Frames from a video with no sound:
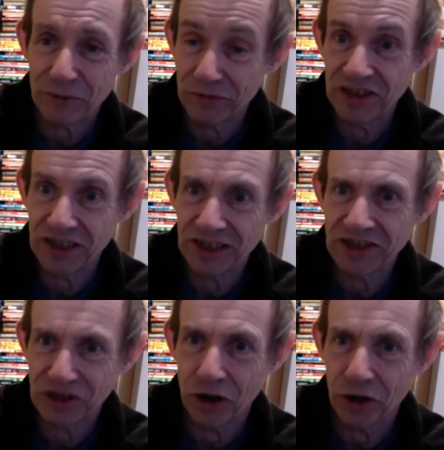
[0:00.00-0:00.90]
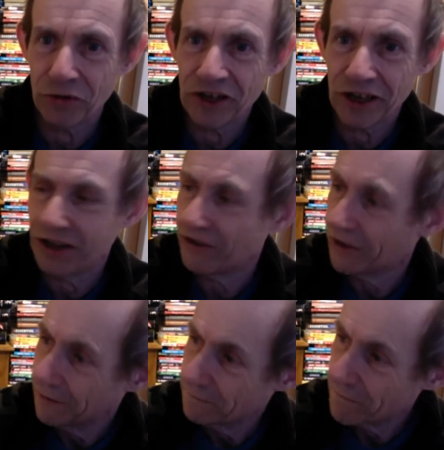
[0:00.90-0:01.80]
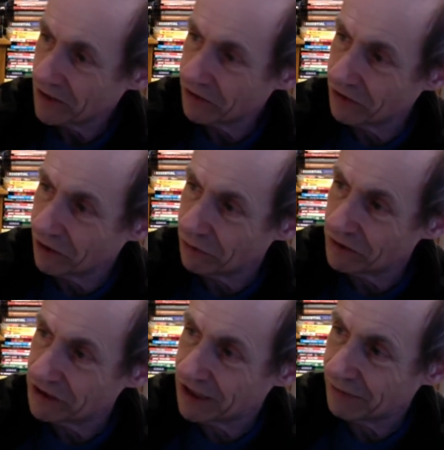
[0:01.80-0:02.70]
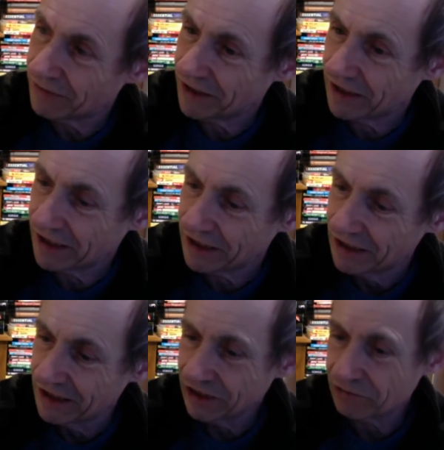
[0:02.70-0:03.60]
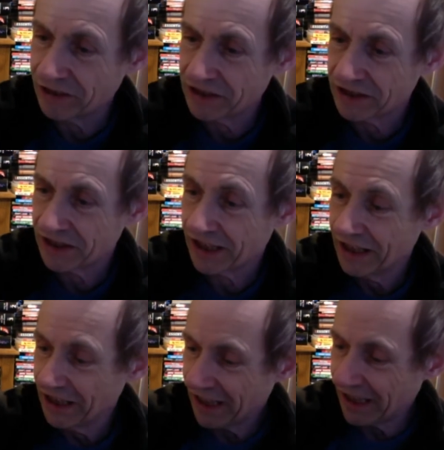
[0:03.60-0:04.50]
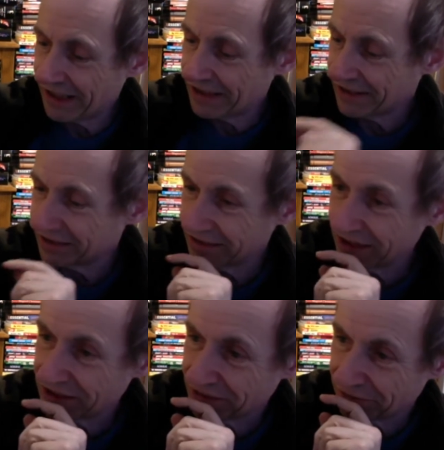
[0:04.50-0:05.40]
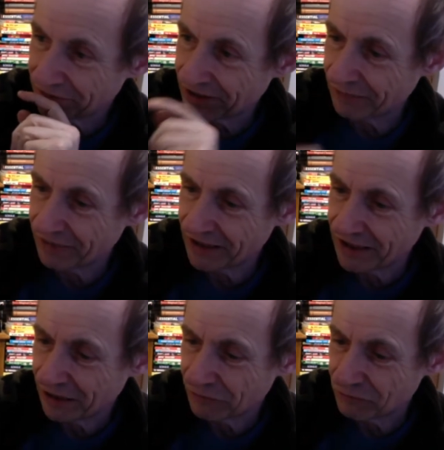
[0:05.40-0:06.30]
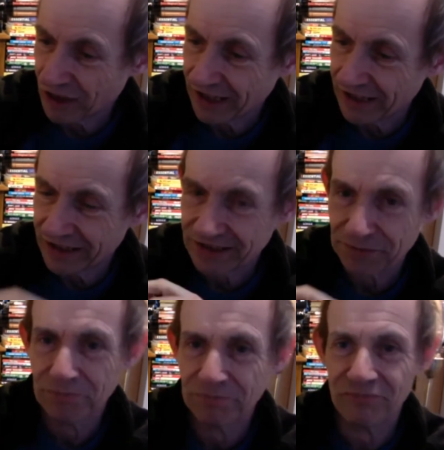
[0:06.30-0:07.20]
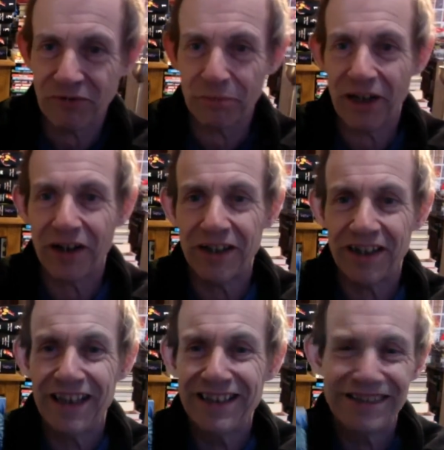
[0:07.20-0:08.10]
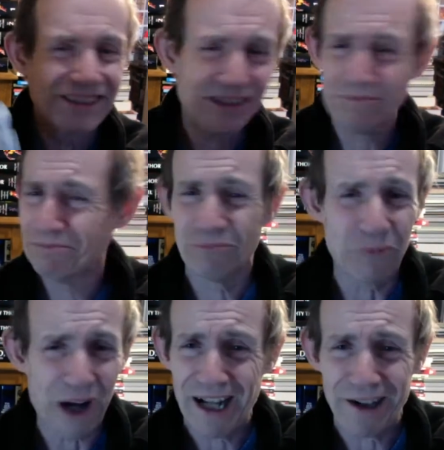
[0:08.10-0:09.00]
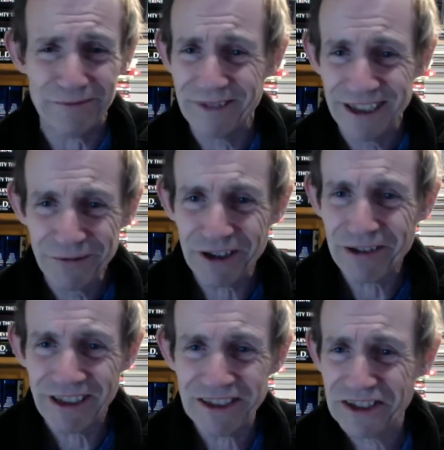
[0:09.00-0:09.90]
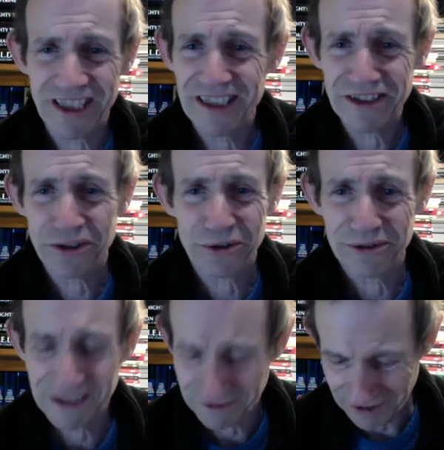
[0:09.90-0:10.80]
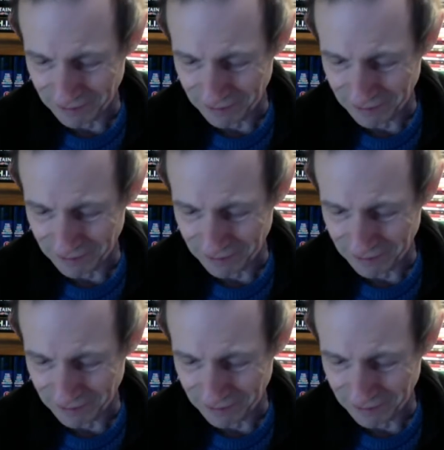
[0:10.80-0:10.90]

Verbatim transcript: Obviously, this is not on the Earth, so you got all these lovely uh, creatures here, and this lovely uh, ray that's from behind. Just wow, what great silly stories.